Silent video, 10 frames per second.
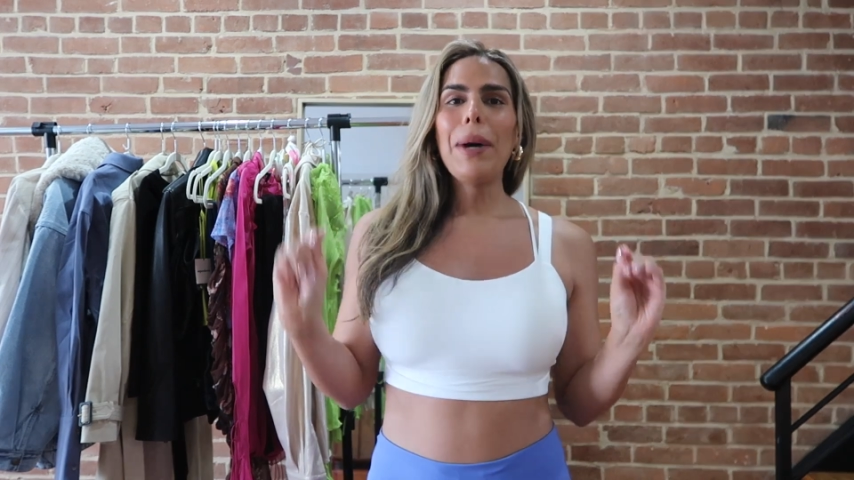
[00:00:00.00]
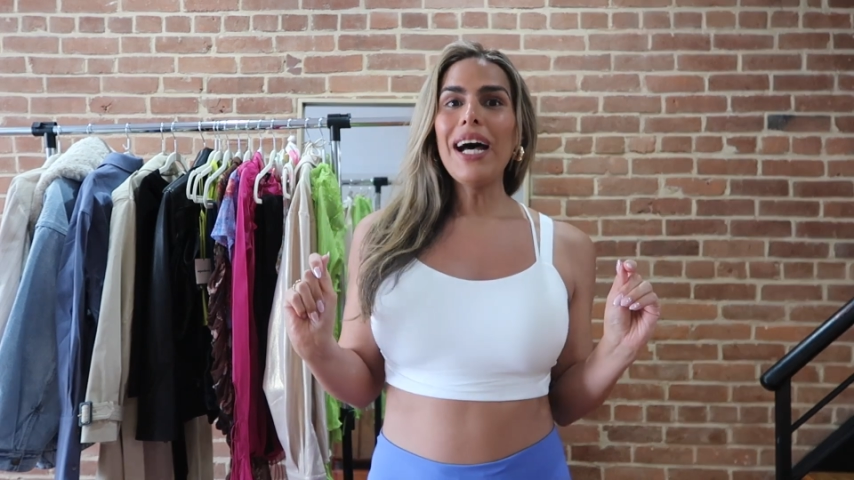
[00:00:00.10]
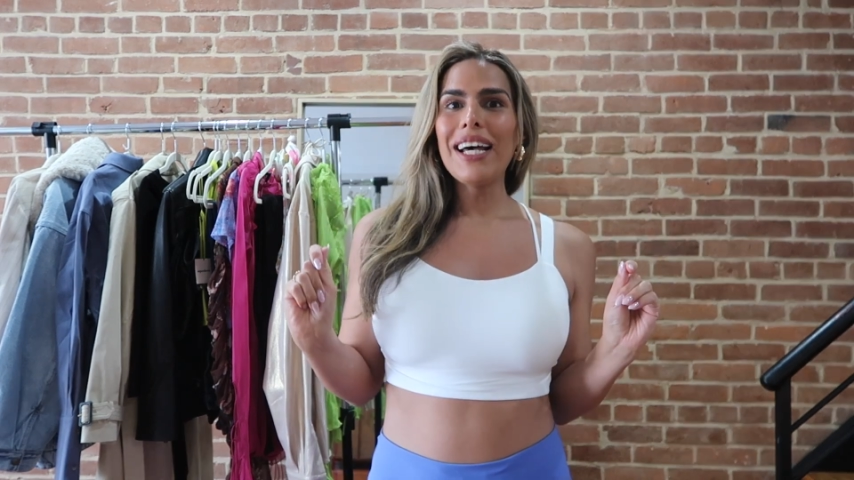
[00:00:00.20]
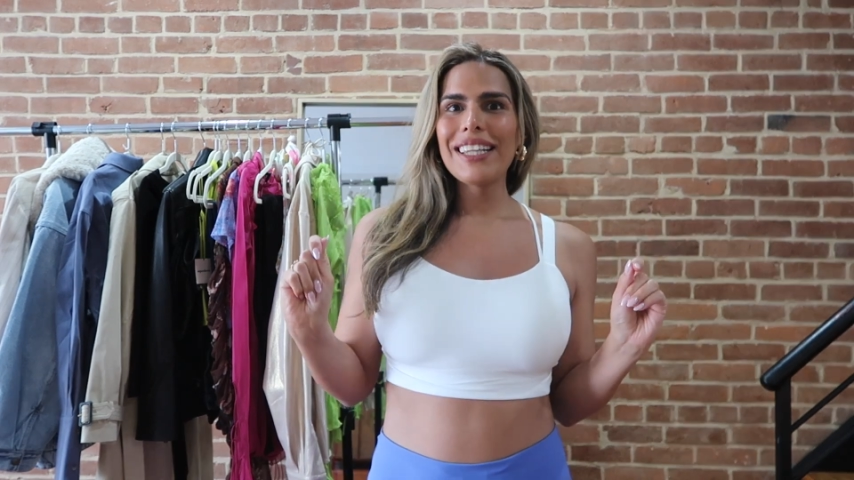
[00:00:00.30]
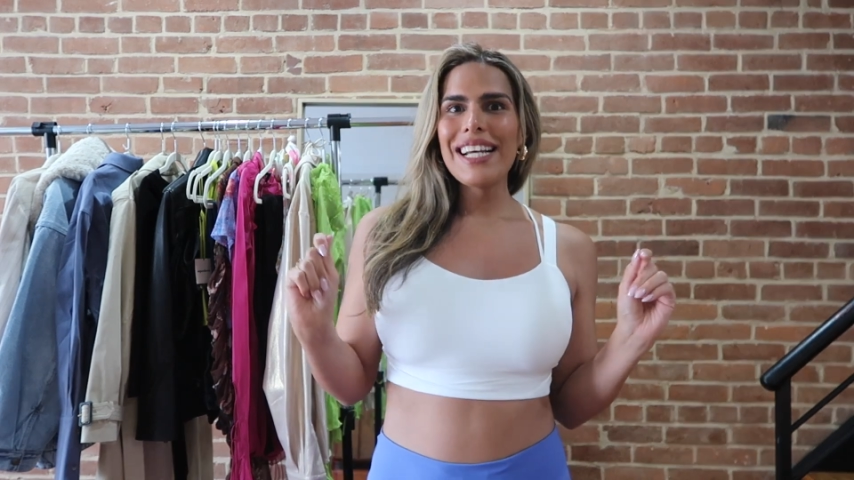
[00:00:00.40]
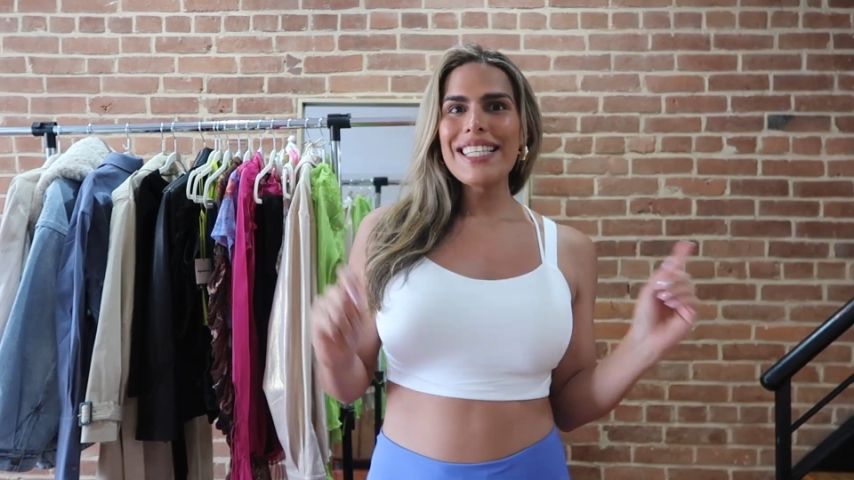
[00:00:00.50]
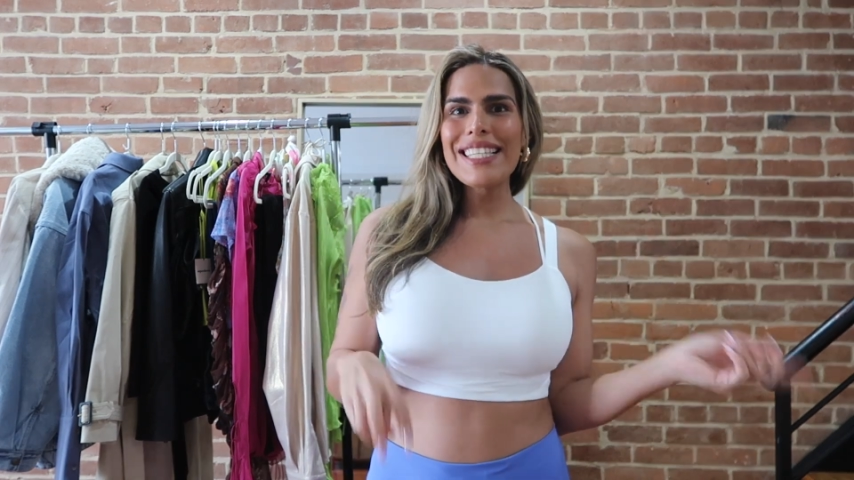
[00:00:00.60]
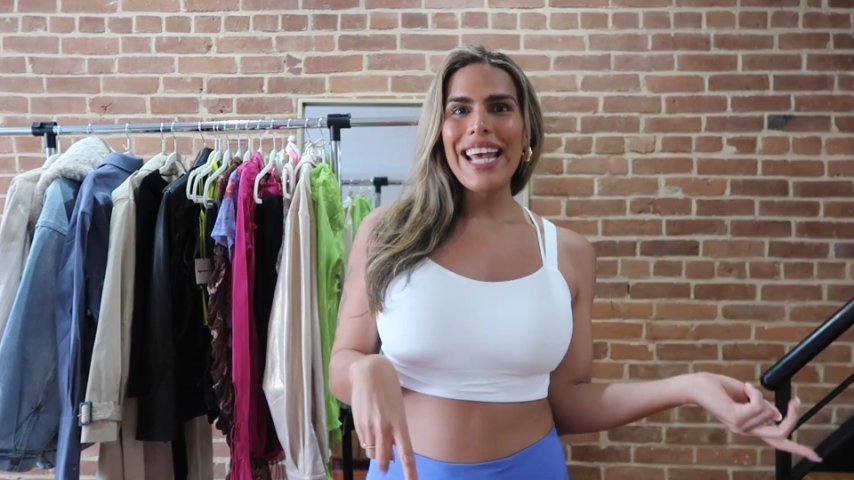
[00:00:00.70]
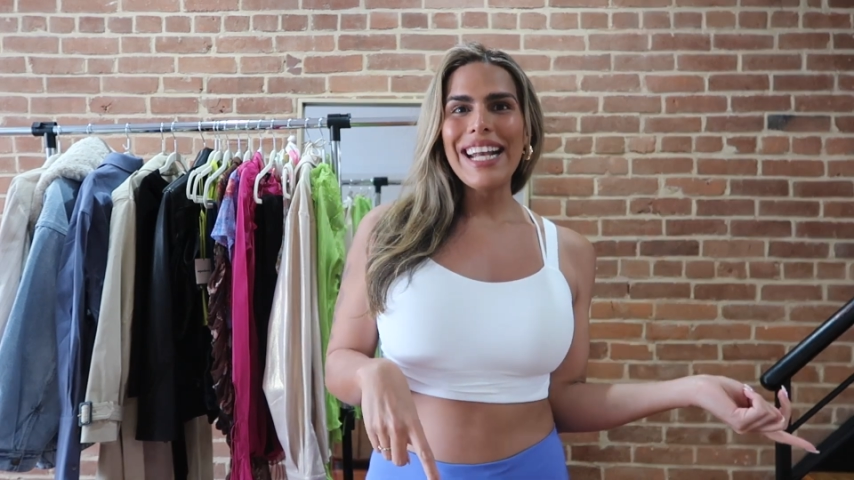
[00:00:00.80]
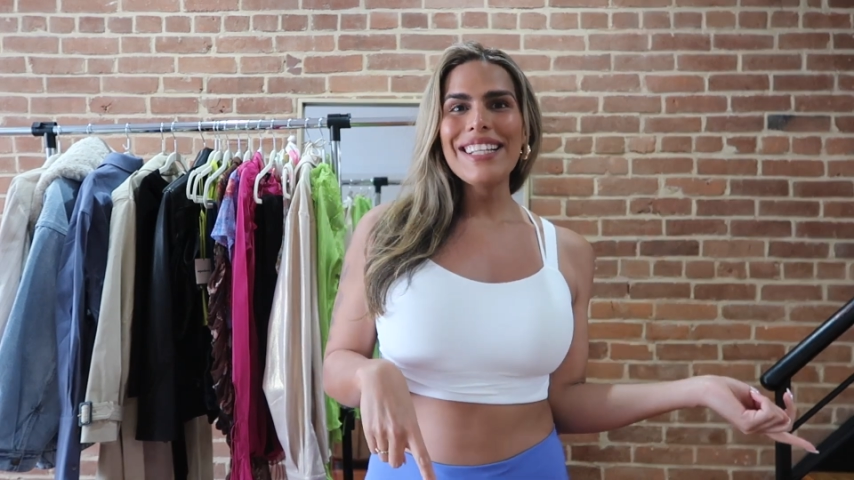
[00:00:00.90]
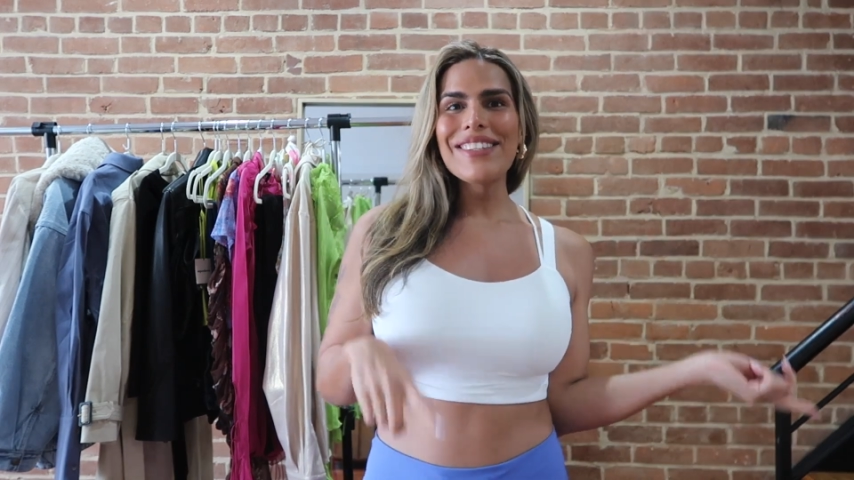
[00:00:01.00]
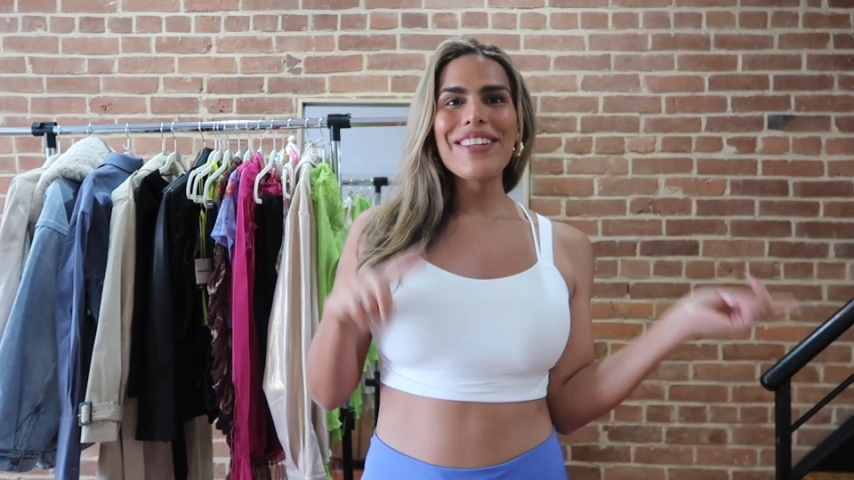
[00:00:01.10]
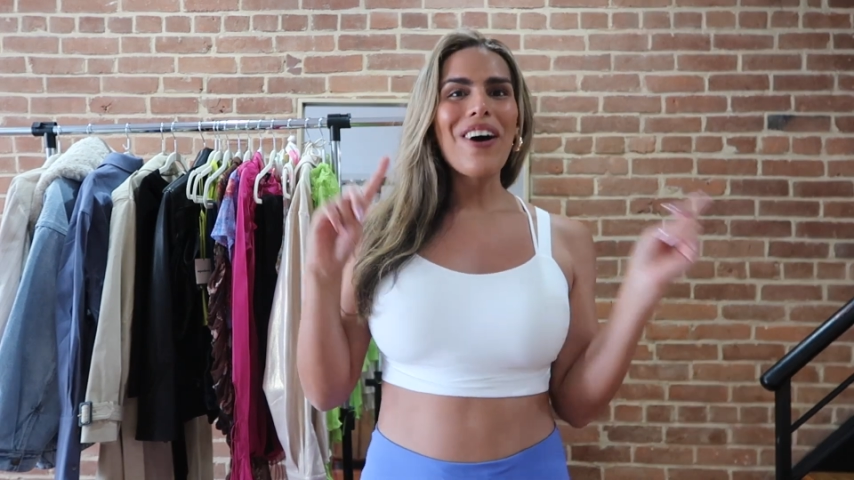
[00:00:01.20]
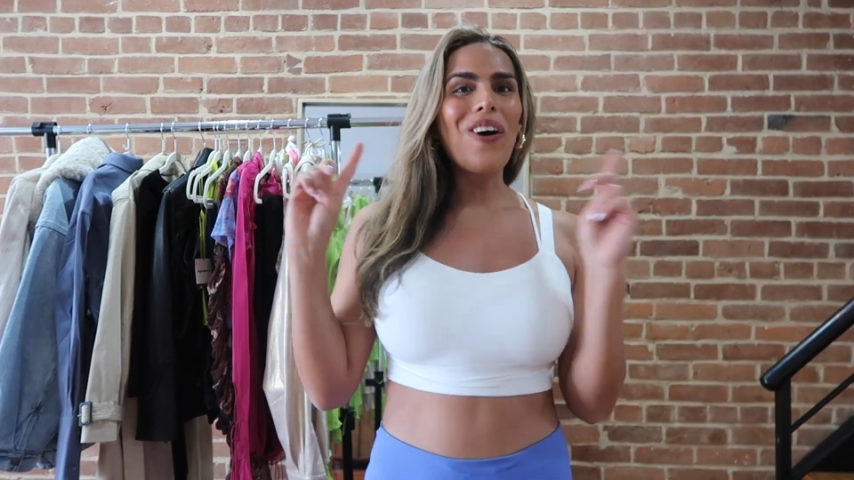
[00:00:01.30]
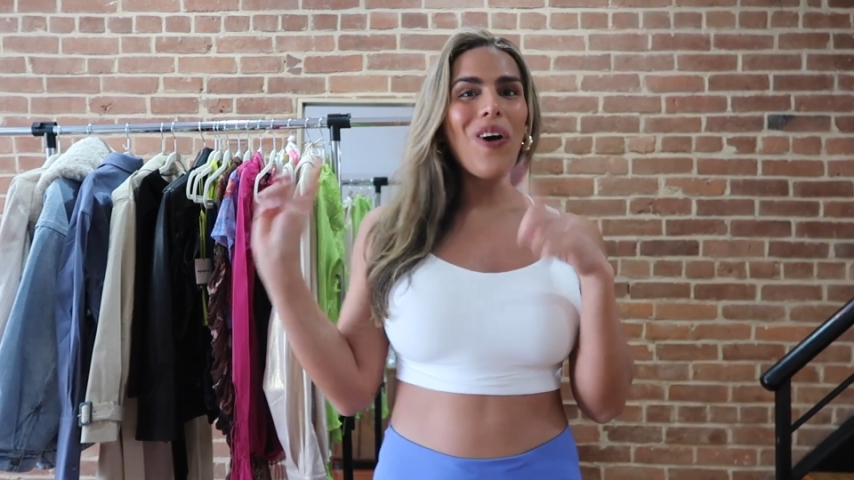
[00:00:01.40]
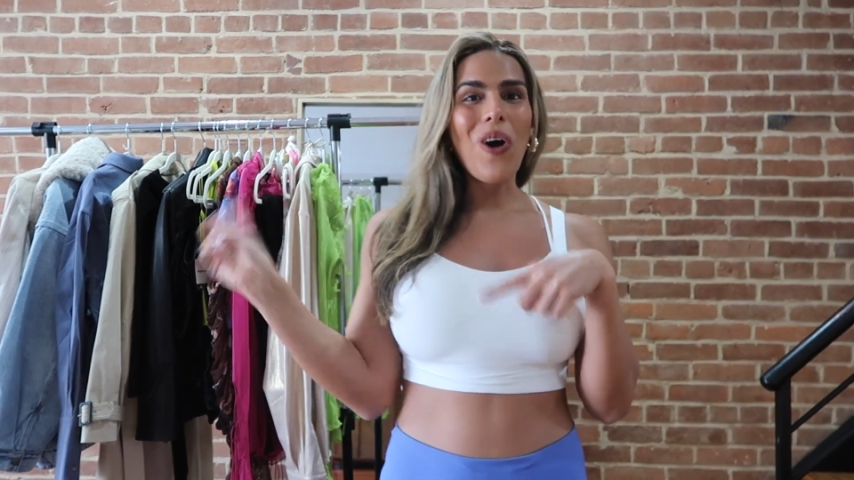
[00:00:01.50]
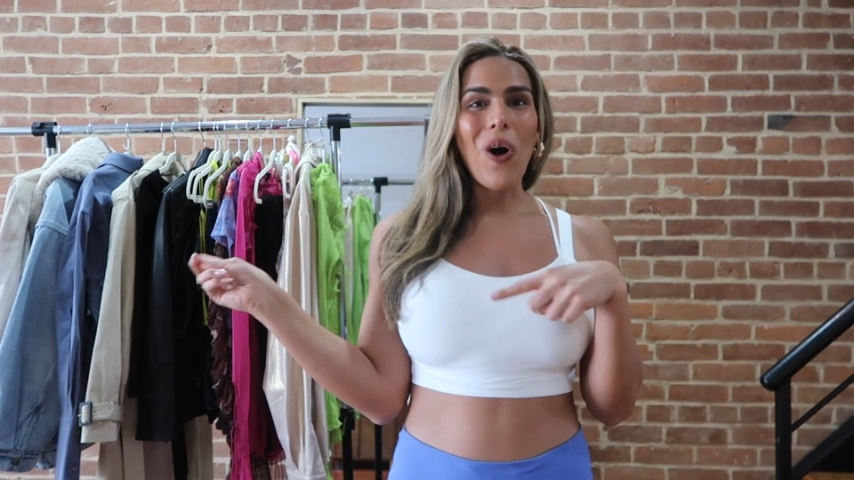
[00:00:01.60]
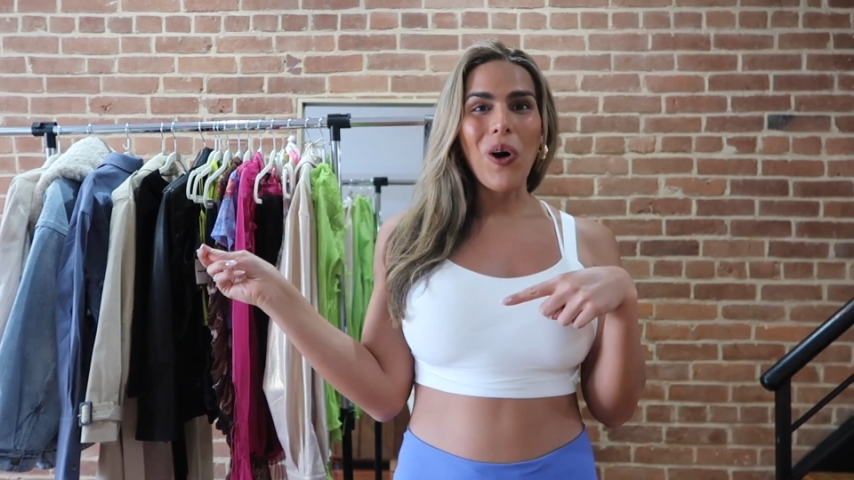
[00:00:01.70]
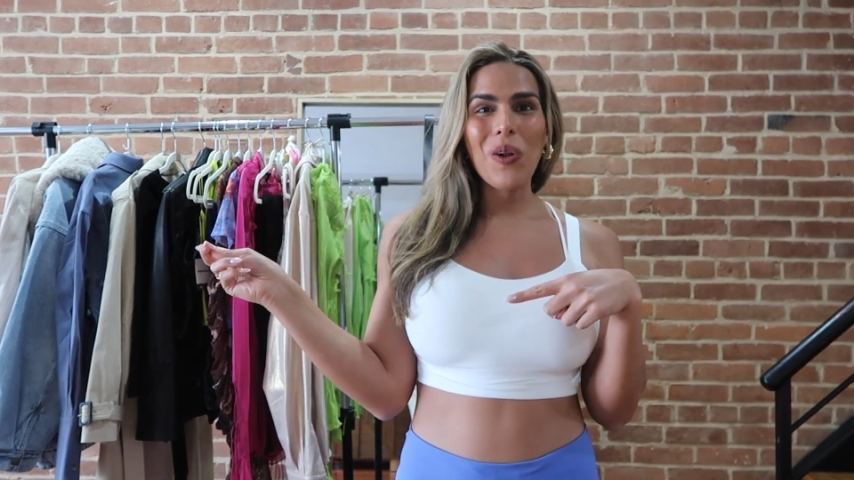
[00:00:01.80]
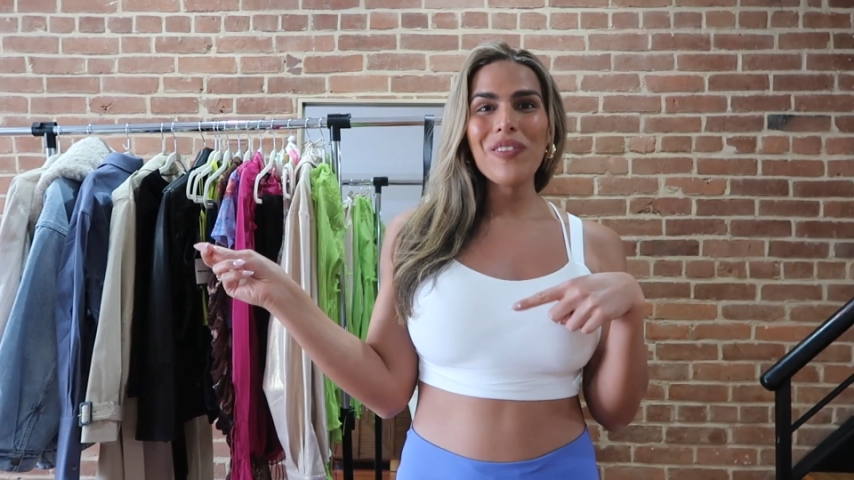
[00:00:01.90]
But let's get into the
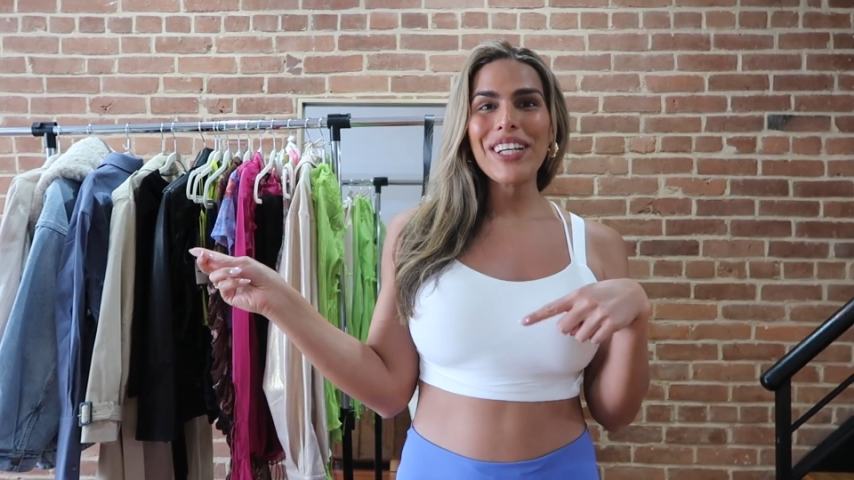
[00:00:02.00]
haul